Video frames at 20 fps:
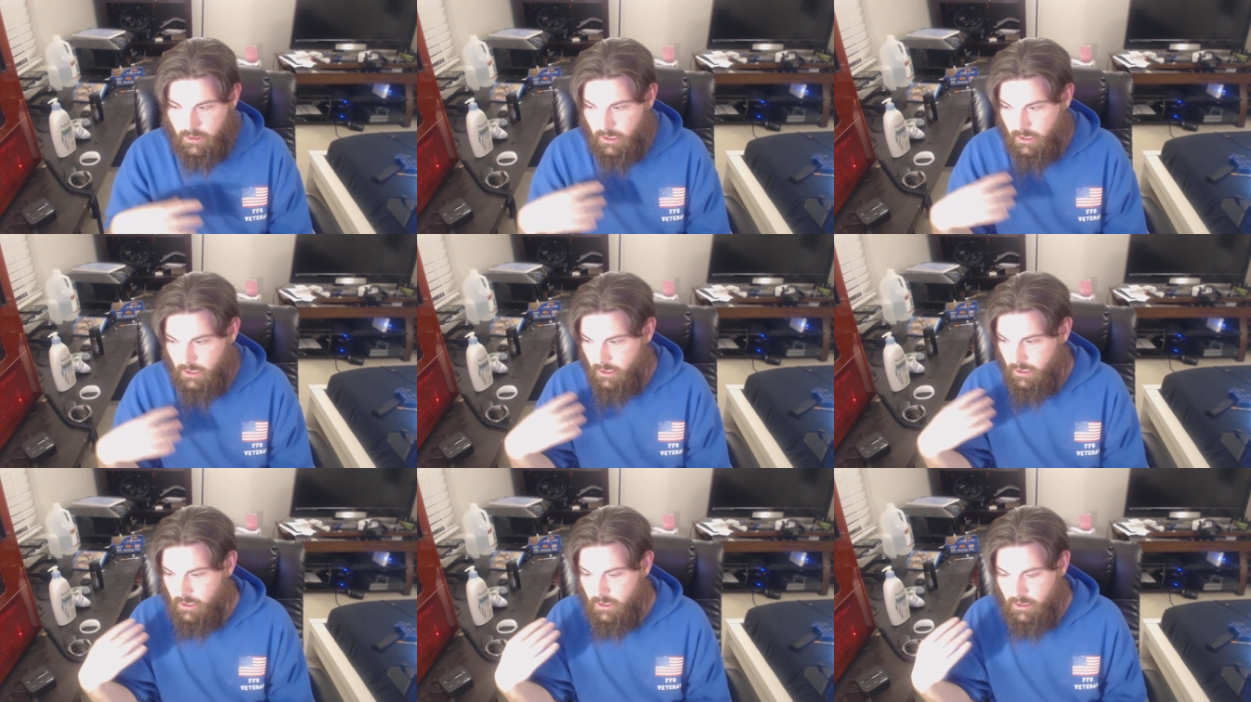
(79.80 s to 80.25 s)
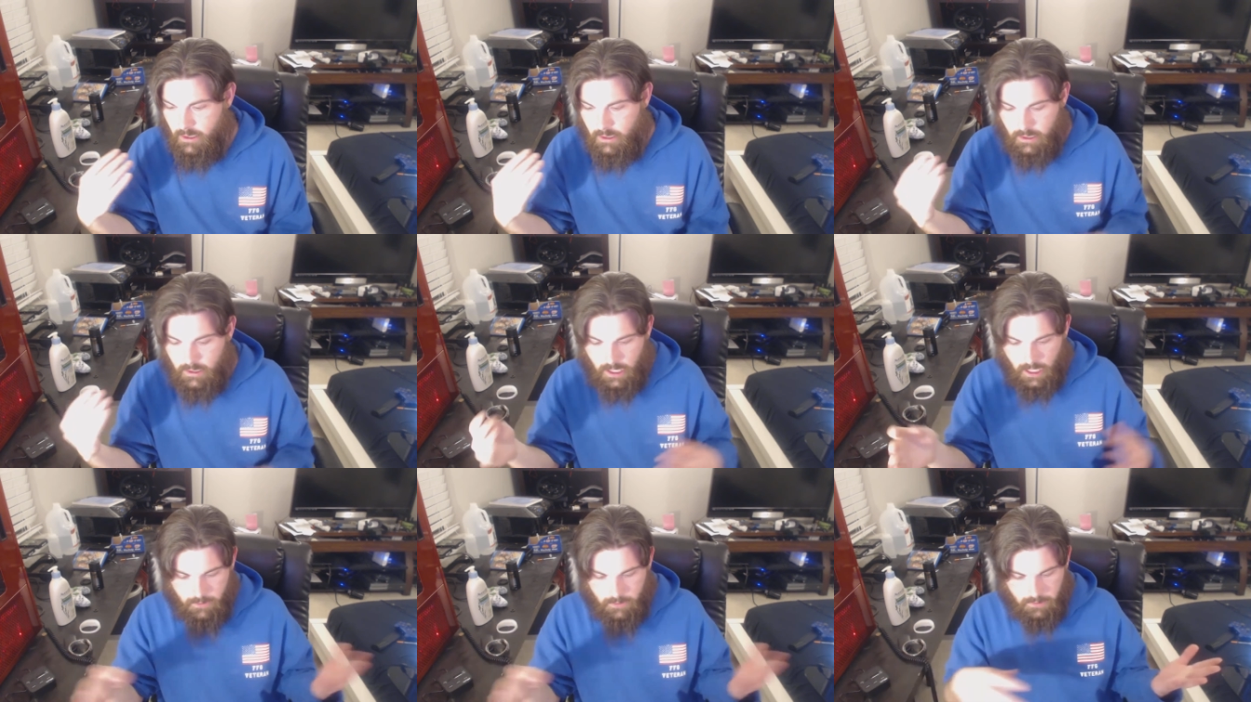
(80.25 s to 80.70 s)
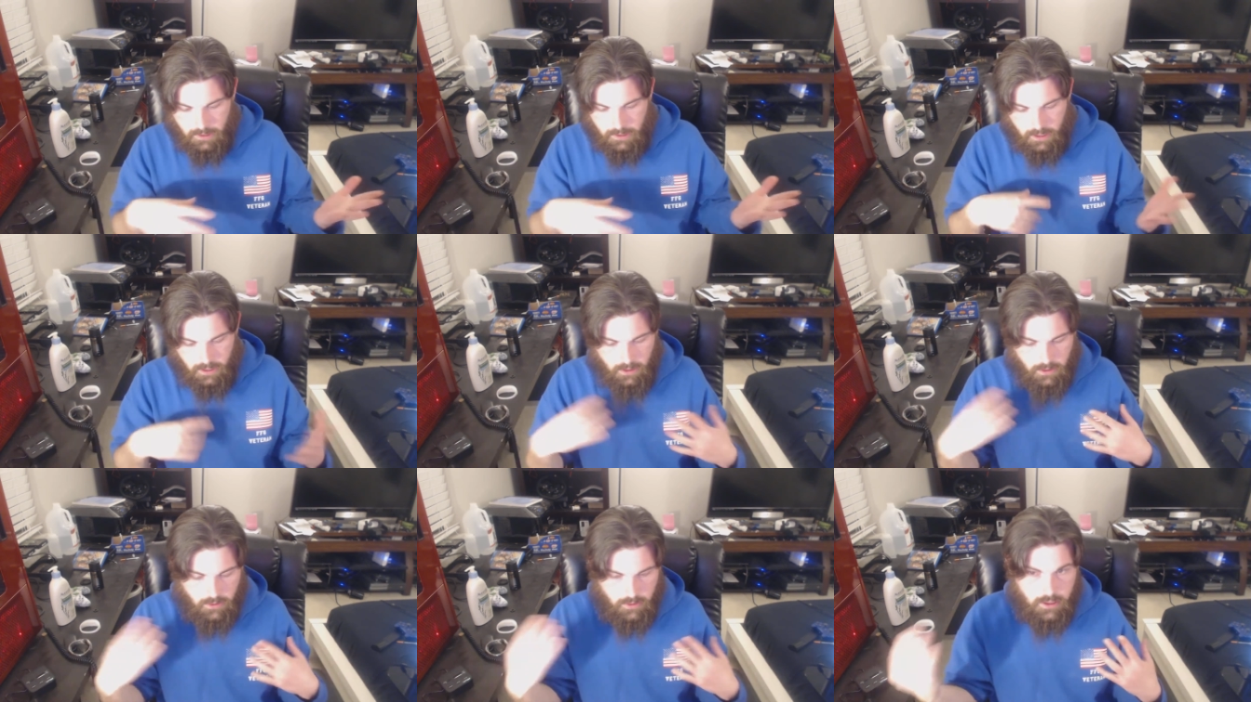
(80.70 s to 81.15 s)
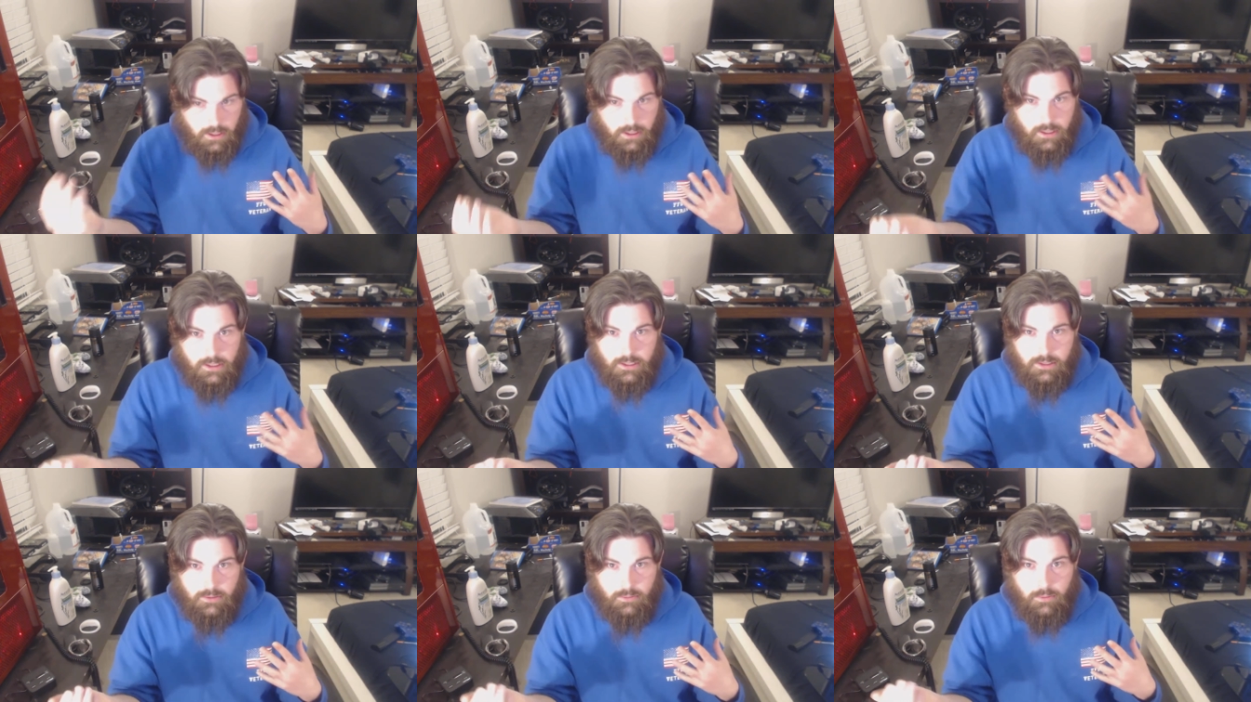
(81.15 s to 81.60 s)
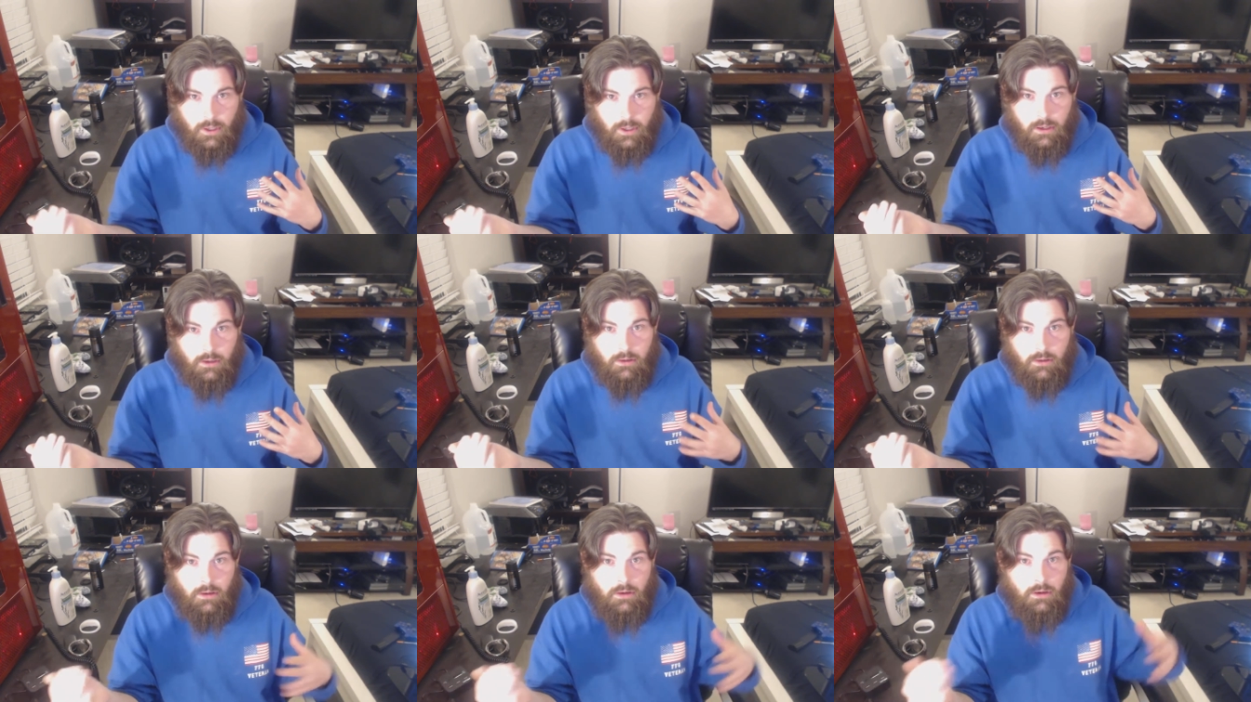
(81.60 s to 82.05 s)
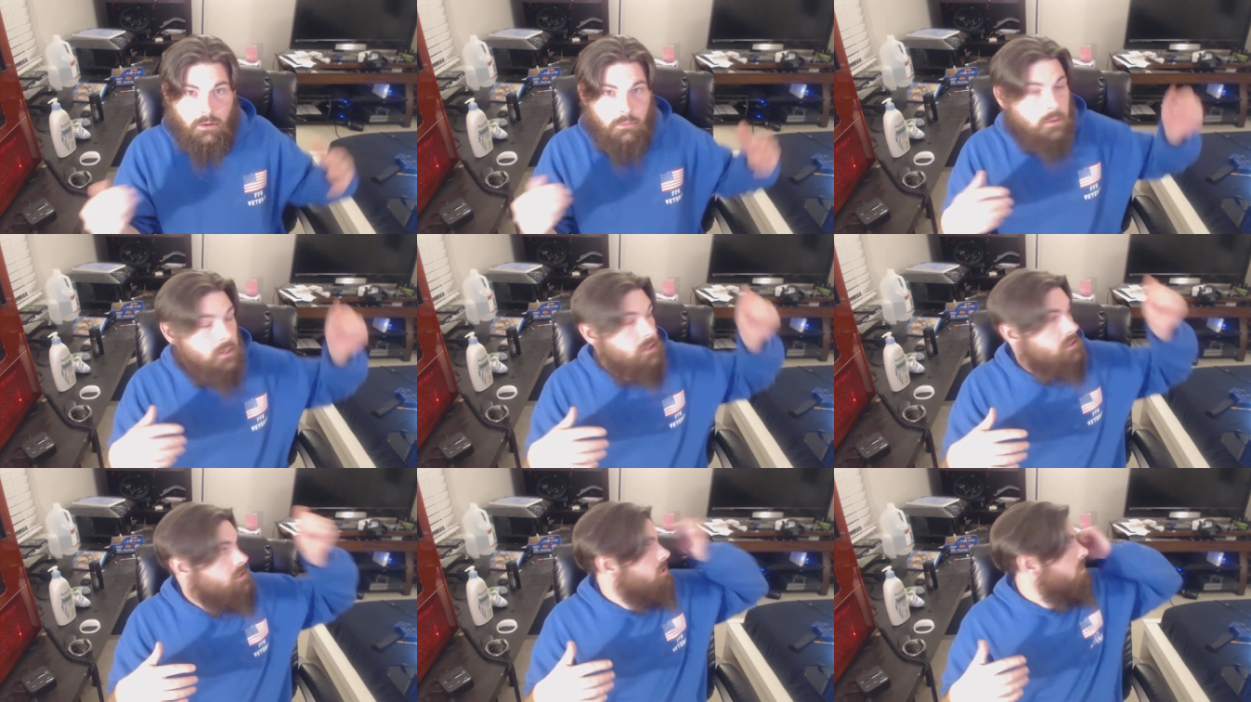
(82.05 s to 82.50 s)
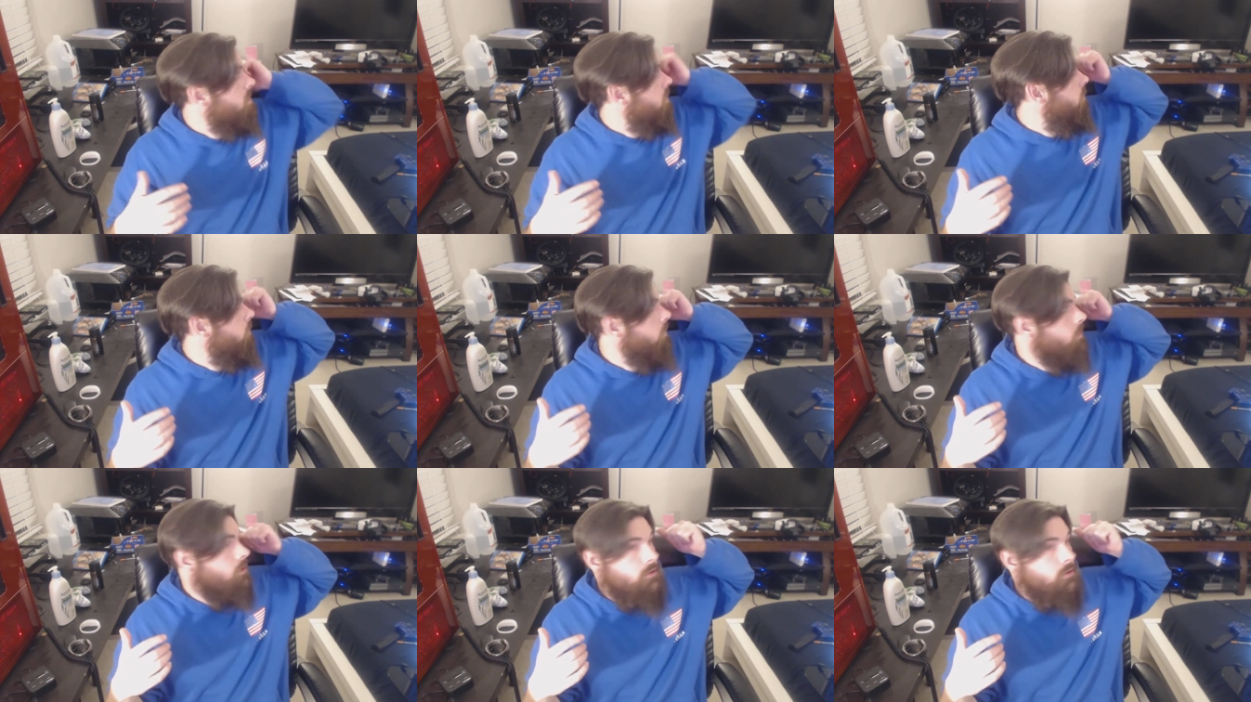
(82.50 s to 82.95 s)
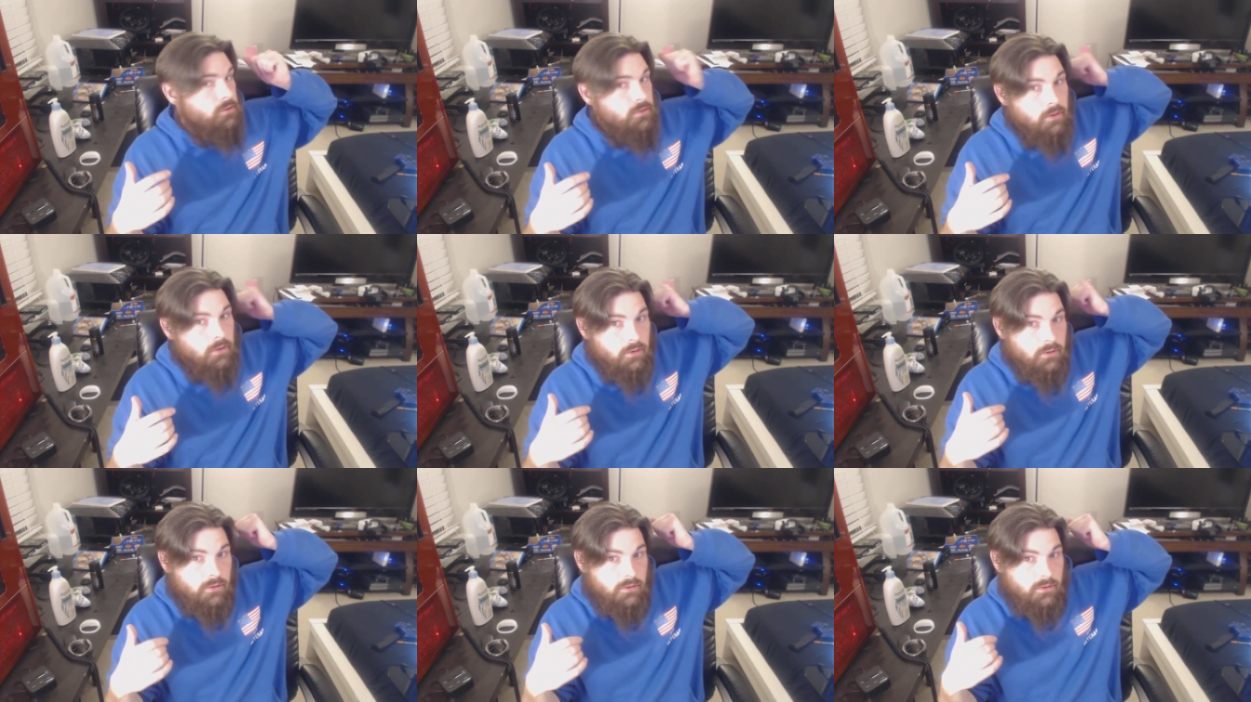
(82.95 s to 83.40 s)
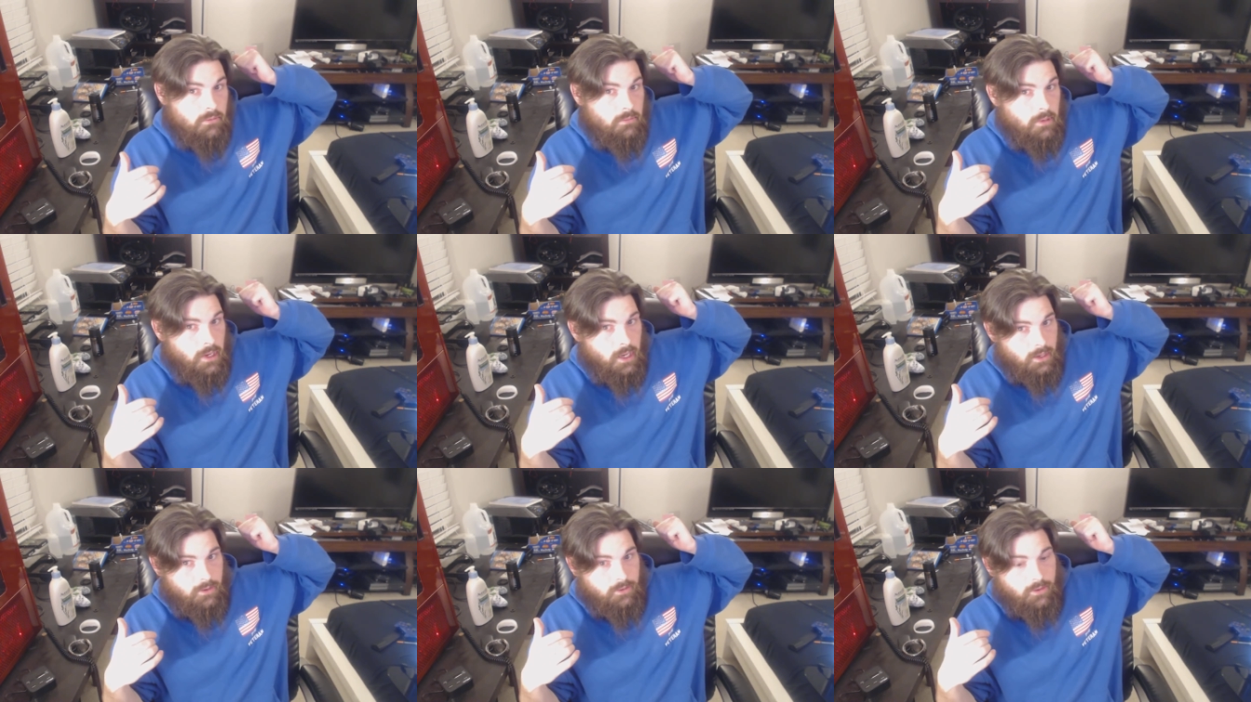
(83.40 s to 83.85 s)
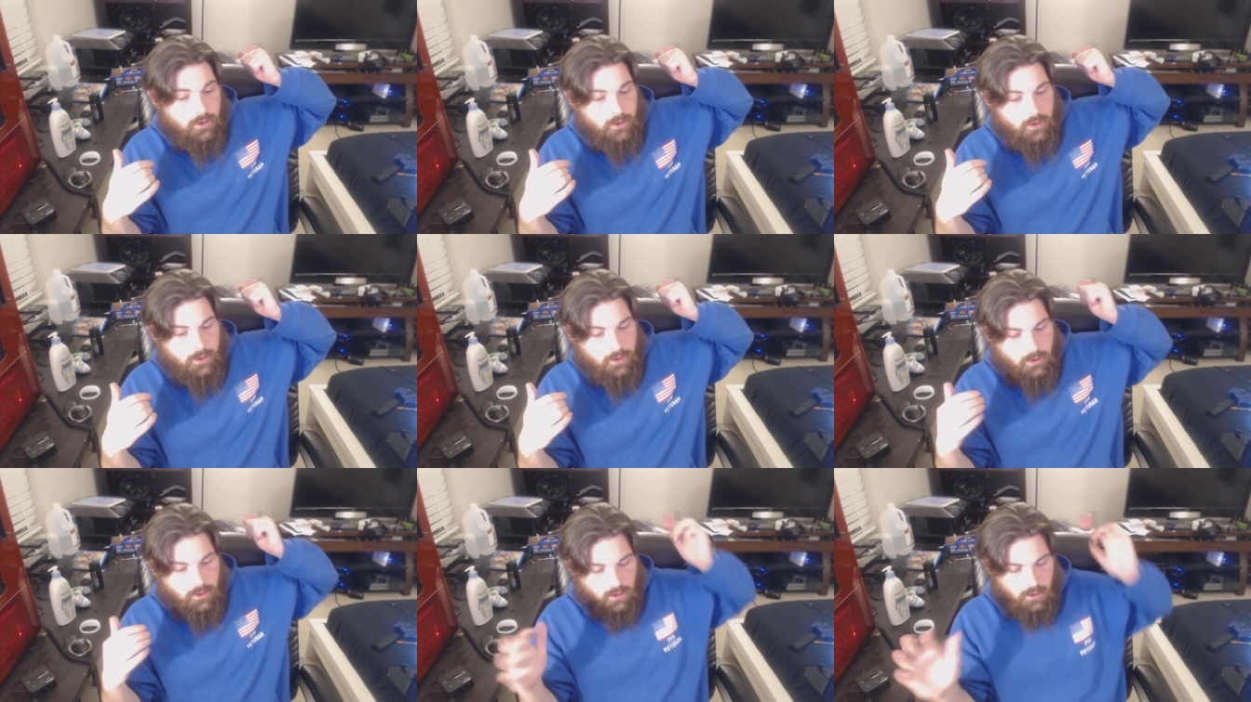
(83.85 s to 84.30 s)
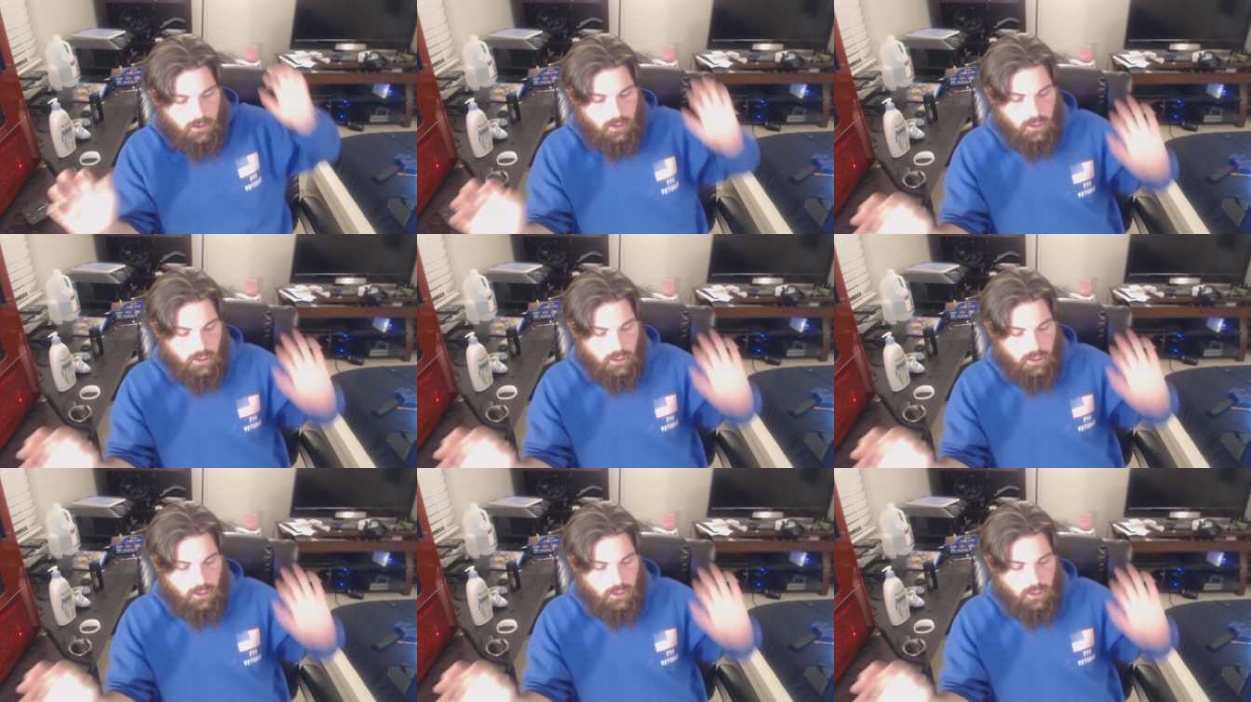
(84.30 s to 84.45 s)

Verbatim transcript: the gaming area as well. All my steering controls are back there.